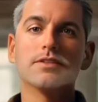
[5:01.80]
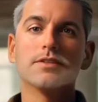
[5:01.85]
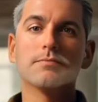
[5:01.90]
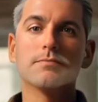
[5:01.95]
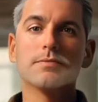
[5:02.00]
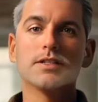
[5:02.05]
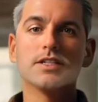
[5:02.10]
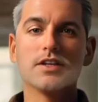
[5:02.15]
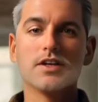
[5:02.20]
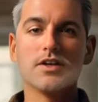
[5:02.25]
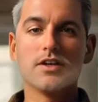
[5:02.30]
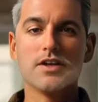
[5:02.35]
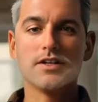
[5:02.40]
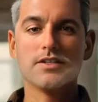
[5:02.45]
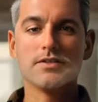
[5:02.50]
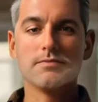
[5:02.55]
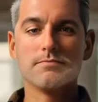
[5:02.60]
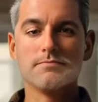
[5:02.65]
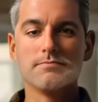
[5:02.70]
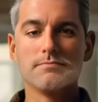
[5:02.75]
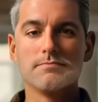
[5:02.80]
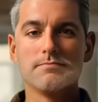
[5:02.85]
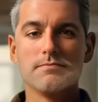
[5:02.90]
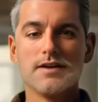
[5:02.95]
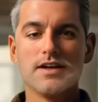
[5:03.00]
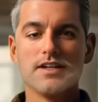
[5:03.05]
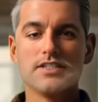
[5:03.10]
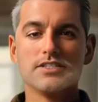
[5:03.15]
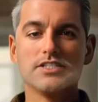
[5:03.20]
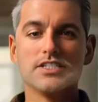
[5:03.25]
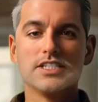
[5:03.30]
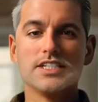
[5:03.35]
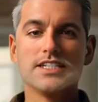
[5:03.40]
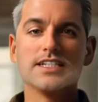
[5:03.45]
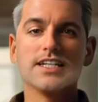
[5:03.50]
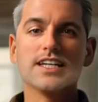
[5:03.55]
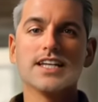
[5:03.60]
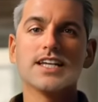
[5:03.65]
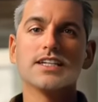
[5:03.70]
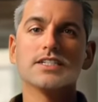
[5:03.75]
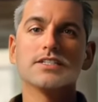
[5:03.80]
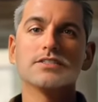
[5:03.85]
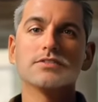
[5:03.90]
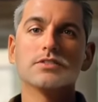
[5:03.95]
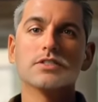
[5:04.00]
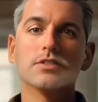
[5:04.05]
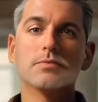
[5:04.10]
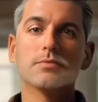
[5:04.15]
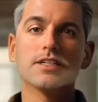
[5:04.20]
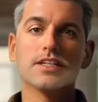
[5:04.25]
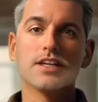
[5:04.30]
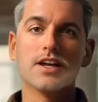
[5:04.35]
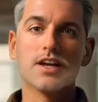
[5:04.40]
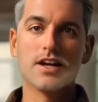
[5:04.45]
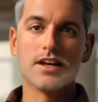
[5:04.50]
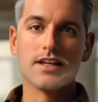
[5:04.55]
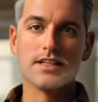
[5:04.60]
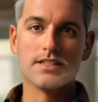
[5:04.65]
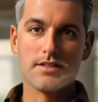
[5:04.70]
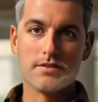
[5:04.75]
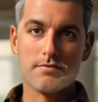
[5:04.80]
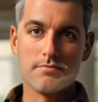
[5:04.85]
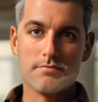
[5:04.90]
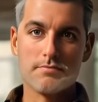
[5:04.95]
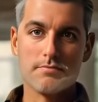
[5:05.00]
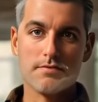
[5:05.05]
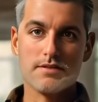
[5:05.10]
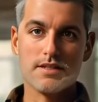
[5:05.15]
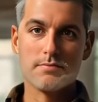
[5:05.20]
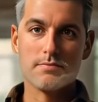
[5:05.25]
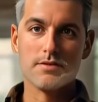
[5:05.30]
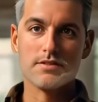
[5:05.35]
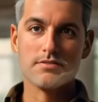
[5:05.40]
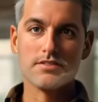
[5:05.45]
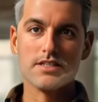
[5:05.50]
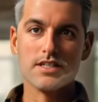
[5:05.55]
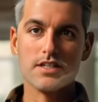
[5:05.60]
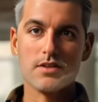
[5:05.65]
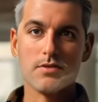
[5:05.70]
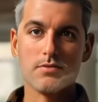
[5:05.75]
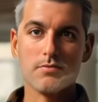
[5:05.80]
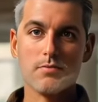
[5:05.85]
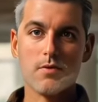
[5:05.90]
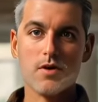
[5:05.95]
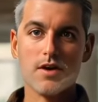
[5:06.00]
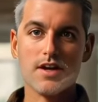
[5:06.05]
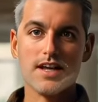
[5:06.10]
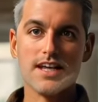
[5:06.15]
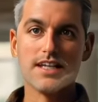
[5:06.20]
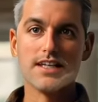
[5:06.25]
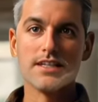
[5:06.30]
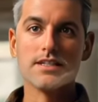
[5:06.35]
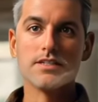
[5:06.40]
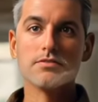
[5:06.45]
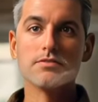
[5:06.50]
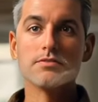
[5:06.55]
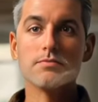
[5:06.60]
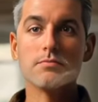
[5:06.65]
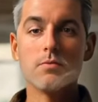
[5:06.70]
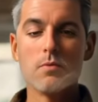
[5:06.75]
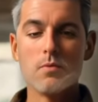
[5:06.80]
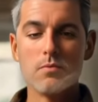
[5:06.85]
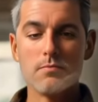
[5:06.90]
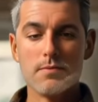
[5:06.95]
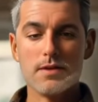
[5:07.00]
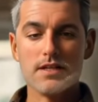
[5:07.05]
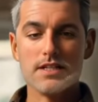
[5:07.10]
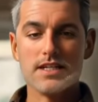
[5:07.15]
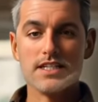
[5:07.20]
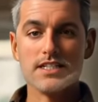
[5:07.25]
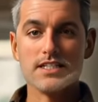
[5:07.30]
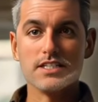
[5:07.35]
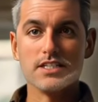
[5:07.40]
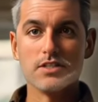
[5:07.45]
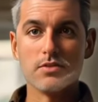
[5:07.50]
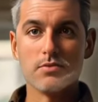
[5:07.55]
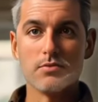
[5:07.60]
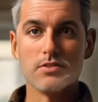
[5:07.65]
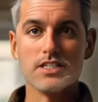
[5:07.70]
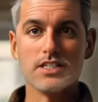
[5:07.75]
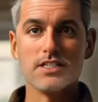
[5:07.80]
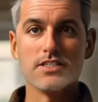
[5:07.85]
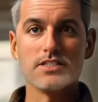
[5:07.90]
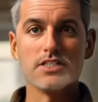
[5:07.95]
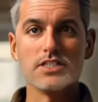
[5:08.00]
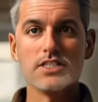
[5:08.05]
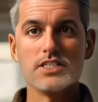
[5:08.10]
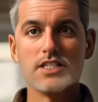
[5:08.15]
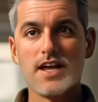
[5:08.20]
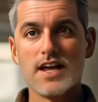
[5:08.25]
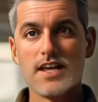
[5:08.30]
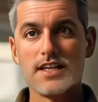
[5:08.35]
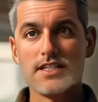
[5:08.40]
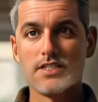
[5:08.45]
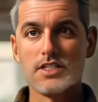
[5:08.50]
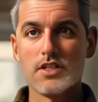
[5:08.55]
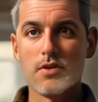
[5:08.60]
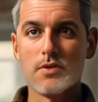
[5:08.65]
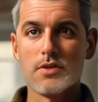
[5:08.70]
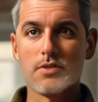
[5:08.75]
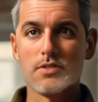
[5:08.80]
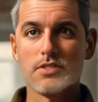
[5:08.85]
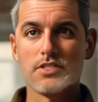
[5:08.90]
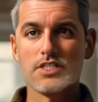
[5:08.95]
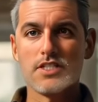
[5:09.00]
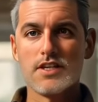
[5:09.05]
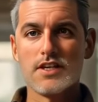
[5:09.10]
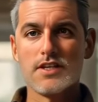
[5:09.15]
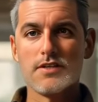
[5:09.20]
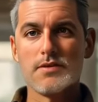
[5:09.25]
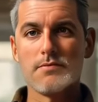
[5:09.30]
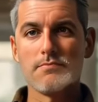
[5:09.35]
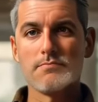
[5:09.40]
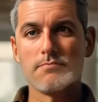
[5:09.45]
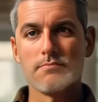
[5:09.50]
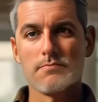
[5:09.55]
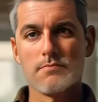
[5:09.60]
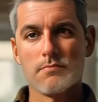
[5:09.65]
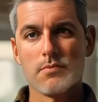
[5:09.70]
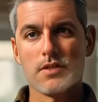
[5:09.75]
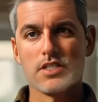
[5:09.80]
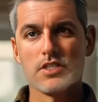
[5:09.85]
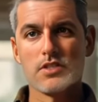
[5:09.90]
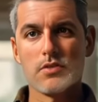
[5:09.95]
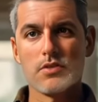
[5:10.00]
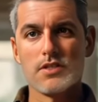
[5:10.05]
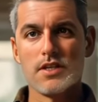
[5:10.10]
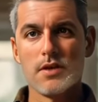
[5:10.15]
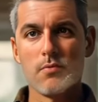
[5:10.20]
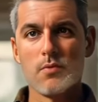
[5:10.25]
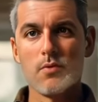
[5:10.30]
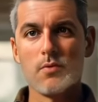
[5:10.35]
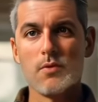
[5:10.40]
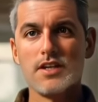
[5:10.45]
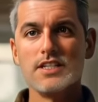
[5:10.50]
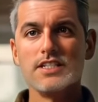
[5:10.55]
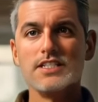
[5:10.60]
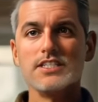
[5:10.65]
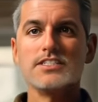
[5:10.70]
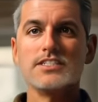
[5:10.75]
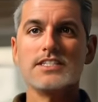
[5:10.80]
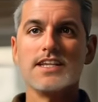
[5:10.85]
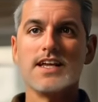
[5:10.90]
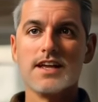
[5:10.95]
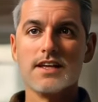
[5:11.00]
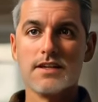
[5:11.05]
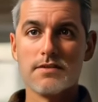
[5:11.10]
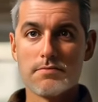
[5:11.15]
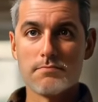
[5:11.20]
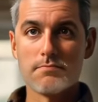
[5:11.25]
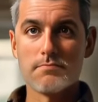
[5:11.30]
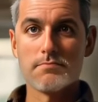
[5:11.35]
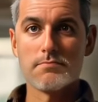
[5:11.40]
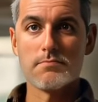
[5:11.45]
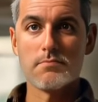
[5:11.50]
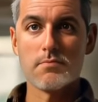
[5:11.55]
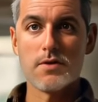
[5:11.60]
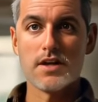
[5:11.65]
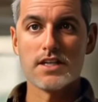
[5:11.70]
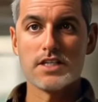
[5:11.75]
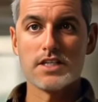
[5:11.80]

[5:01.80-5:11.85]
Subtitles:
and beyond. I don't see the end of humankind, even if the Earth will end in 4 billion years inside the greater sun. We certainly will witness that, right,